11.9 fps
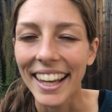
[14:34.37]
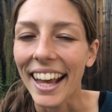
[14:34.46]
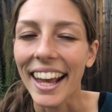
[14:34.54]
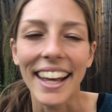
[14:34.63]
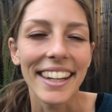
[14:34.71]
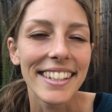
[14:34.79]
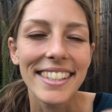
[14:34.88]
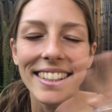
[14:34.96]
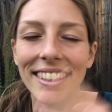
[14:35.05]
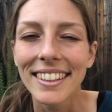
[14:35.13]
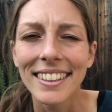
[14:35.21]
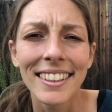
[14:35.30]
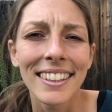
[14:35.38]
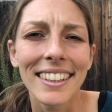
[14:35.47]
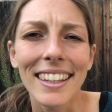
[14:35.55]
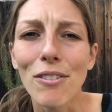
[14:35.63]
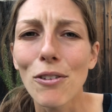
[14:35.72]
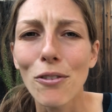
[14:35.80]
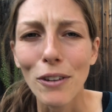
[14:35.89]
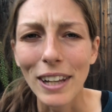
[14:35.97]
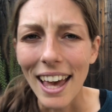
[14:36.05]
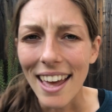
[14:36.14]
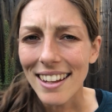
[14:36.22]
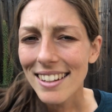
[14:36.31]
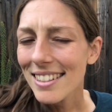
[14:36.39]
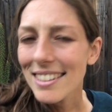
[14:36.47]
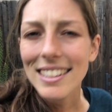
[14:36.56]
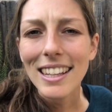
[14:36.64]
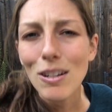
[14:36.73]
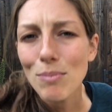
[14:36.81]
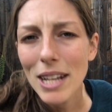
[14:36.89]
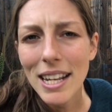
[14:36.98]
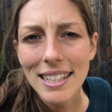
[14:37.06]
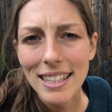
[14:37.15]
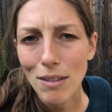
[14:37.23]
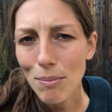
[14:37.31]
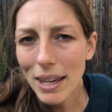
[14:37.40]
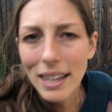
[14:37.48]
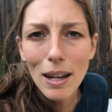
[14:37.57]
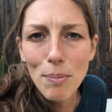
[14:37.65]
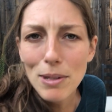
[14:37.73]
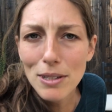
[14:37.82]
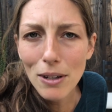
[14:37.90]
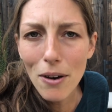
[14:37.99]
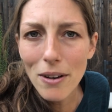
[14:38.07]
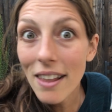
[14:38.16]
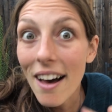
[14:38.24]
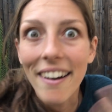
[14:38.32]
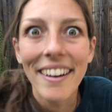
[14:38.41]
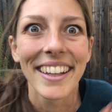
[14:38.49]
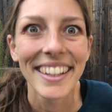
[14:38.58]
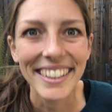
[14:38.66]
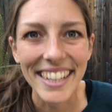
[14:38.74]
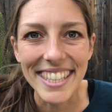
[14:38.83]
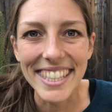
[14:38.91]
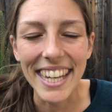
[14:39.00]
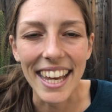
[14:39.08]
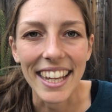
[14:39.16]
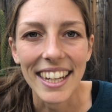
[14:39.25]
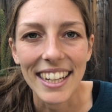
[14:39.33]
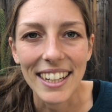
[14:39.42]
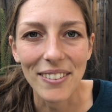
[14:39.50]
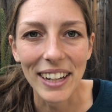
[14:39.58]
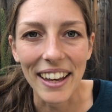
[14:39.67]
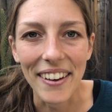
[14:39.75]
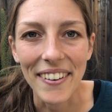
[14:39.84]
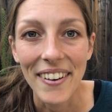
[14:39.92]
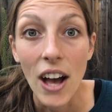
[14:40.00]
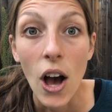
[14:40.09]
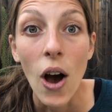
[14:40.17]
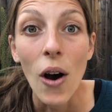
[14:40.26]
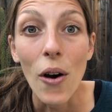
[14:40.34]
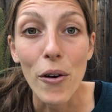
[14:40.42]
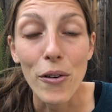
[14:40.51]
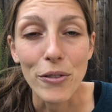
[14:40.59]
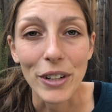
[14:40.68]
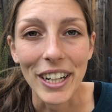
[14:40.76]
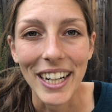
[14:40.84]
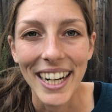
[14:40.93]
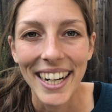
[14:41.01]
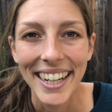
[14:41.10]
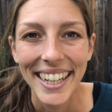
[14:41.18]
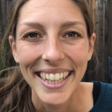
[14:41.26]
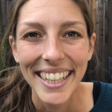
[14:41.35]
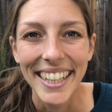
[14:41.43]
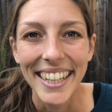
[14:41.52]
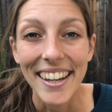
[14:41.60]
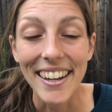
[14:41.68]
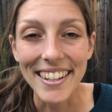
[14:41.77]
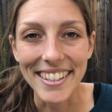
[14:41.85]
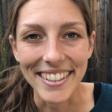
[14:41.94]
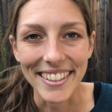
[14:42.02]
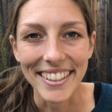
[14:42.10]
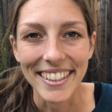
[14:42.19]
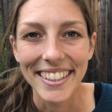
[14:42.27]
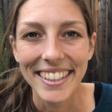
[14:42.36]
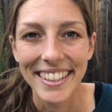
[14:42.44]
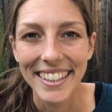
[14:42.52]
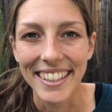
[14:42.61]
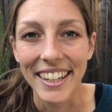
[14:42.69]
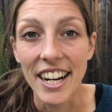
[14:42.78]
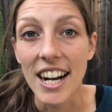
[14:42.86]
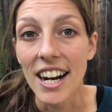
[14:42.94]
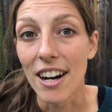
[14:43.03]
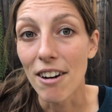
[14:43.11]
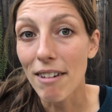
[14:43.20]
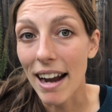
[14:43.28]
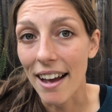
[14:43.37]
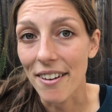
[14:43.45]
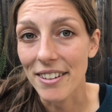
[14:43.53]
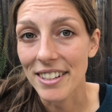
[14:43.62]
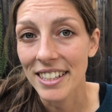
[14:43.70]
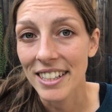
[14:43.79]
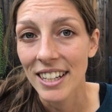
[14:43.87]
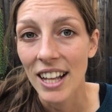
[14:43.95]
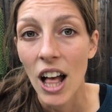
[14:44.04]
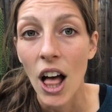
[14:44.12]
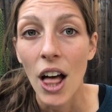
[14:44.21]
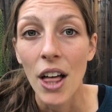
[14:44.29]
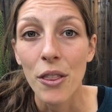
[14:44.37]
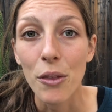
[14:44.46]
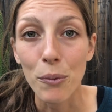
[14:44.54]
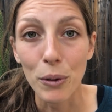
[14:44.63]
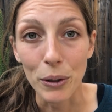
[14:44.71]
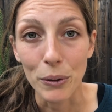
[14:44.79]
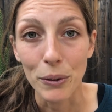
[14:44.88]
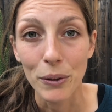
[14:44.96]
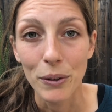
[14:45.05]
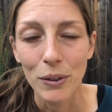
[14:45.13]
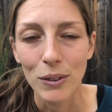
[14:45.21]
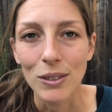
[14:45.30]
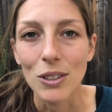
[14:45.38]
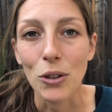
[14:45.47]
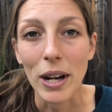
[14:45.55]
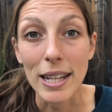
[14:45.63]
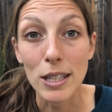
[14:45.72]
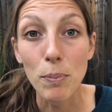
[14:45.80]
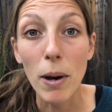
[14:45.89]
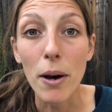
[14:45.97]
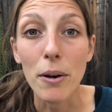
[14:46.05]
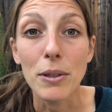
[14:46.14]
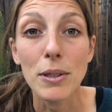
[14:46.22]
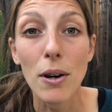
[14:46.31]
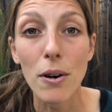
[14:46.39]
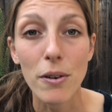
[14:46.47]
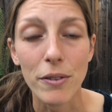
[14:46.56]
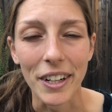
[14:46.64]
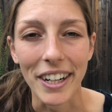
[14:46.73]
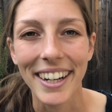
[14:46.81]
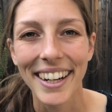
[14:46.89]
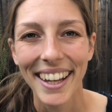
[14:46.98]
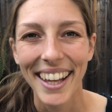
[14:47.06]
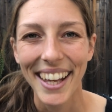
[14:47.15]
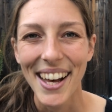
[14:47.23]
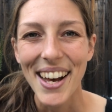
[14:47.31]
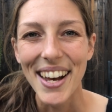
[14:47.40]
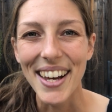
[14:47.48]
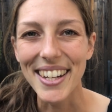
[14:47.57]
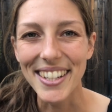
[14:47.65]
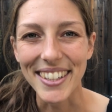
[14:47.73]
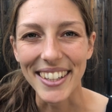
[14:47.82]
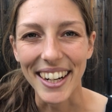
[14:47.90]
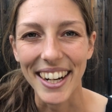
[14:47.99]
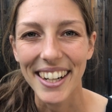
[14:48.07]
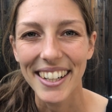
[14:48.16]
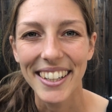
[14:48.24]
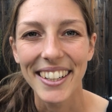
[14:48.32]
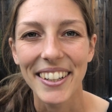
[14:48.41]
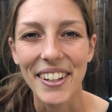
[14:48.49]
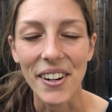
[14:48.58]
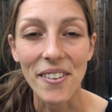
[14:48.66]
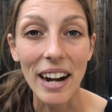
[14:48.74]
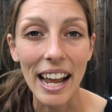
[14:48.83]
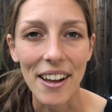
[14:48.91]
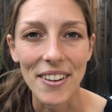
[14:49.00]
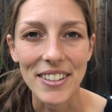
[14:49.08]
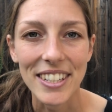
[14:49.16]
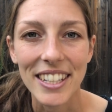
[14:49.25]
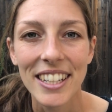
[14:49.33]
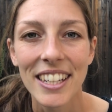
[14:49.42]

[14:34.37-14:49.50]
And if you forget, just keep dancing. Make it up as you go along. Let's see it. Here we go. Over, under, around, through, transposed, over, under, around,